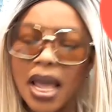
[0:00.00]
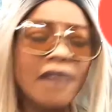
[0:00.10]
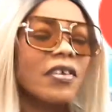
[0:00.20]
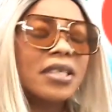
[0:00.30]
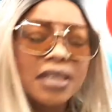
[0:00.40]

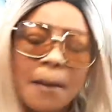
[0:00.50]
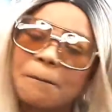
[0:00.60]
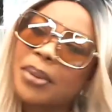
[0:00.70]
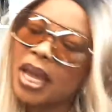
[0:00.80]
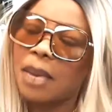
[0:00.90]
Even some
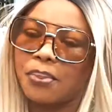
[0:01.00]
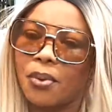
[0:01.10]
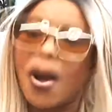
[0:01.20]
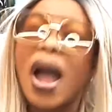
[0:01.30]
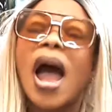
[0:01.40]

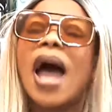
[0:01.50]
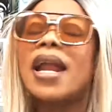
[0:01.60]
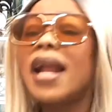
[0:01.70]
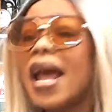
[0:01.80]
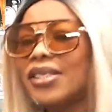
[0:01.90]
people,
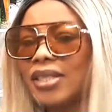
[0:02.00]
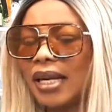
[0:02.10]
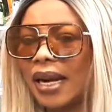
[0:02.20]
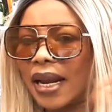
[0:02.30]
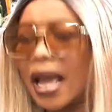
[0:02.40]

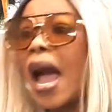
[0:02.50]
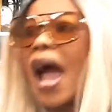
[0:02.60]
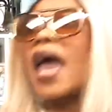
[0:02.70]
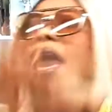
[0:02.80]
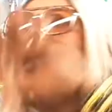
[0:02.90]
allegedly,
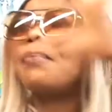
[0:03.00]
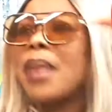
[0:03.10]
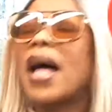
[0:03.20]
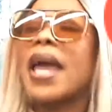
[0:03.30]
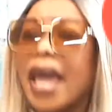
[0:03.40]

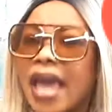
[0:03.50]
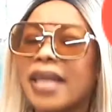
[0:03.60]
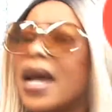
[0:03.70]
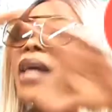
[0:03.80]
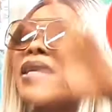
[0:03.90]
I heard
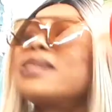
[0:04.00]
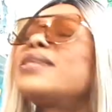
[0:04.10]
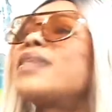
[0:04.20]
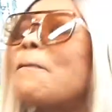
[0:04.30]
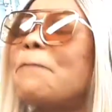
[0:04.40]
that there's
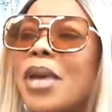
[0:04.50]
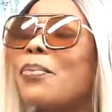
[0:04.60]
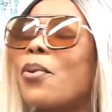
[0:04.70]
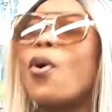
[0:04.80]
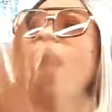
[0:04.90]
some
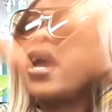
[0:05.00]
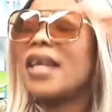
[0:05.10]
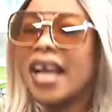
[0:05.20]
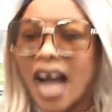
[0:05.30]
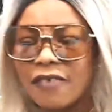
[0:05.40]
people in
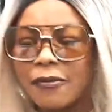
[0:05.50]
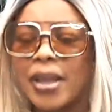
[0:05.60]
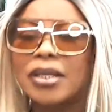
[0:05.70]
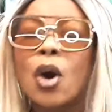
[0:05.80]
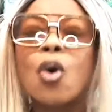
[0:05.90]
the
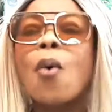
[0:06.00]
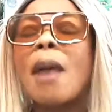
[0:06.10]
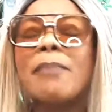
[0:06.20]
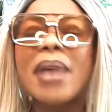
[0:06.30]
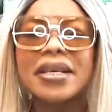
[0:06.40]
government who
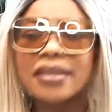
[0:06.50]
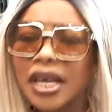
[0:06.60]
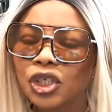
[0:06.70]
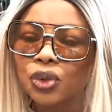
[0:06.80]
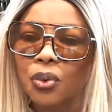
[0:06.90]
are
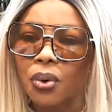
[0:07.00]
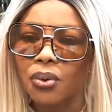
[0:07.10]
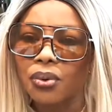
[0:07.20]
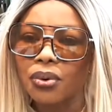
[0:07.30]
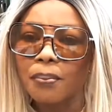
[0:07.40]
bisexual.
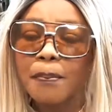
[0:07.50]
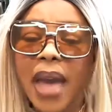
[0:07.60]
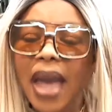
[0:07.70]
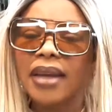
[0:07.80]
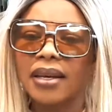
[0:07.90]

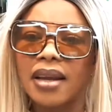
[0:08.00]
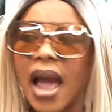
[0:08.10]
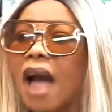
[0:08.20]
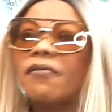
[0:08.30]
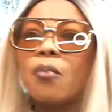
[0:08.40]
Men
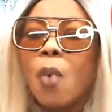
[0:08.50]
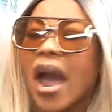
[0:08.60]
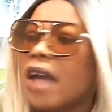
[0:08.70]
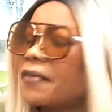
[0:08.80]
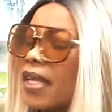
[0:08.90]
have
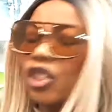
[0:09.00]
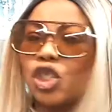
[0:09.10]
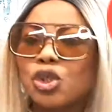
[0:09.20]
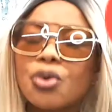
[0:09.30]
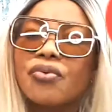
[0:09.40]
wives and
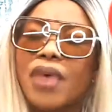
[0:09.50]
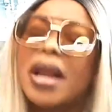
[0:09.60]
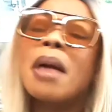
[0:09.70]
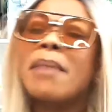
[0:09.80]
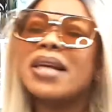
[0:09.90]
children
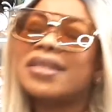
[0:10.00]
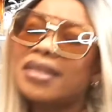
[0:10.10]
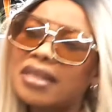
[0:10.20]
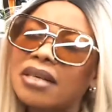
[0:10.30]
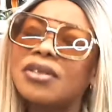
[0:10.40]
but
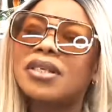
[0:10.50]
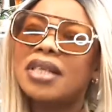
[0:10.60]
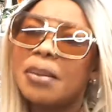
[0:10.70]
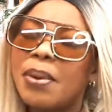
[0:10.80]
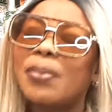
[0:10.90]
still
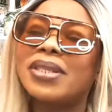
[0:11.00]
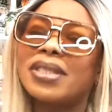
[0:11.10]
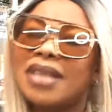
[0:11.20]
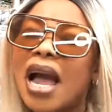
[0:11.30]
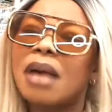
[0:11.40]
sleeping
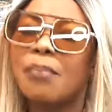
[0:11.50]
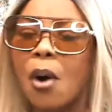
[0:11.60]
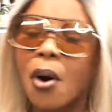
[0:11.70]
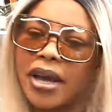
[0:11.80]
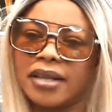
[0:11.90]
with young
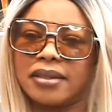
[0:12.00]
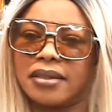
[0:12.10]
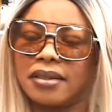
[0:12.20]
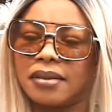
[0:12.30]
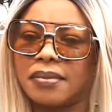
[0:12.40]
boys.